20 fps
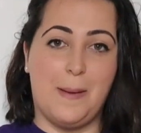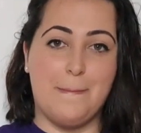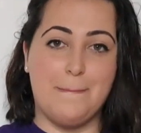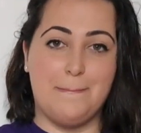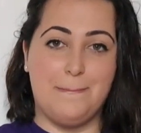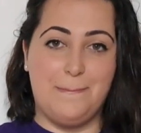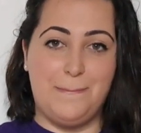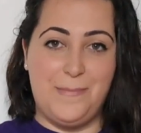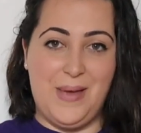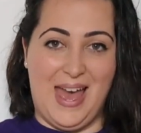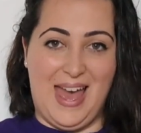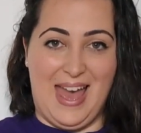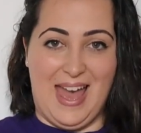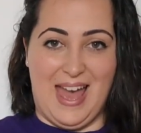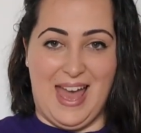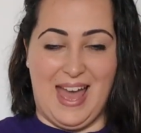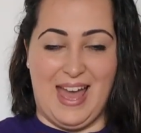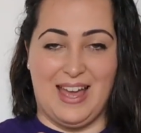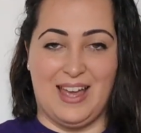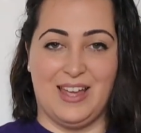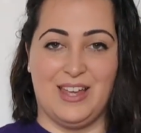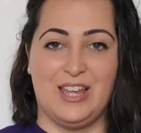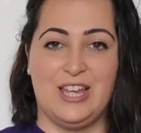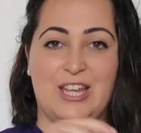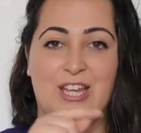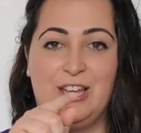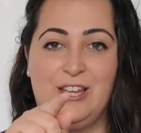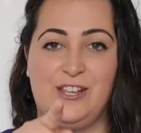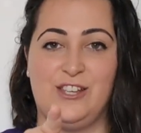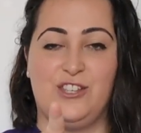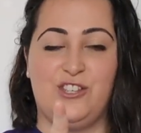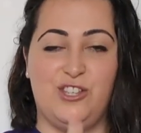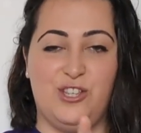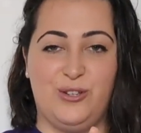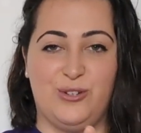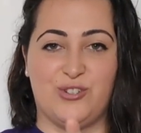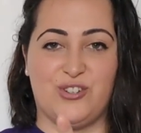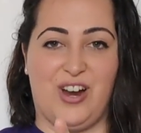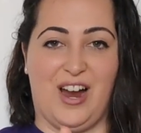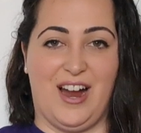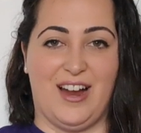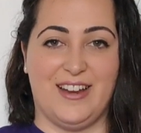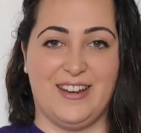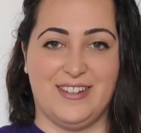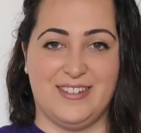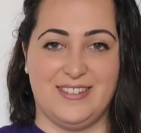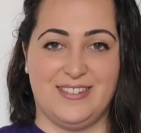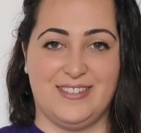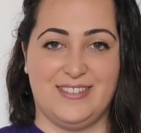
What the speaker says: Bear. You try.